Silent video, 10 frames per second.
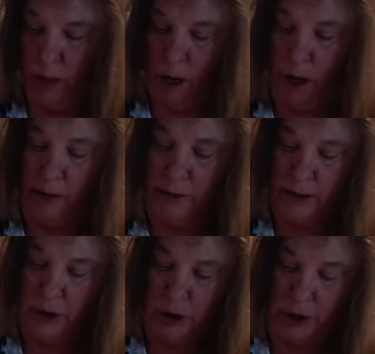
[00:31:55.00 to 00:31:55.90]
all
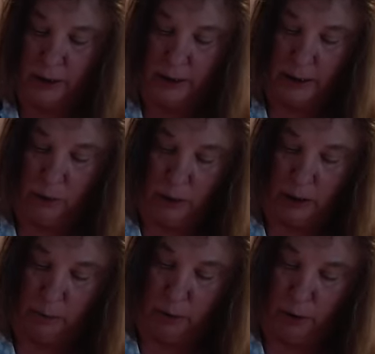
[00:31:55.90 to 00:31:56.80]
this juice in, we're
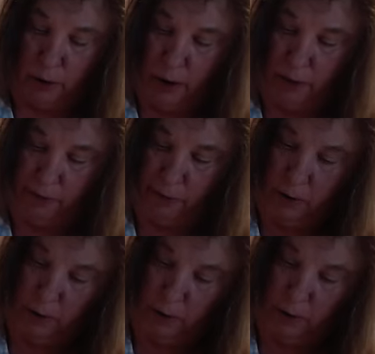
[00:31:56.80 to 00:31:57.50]
going to pour it over,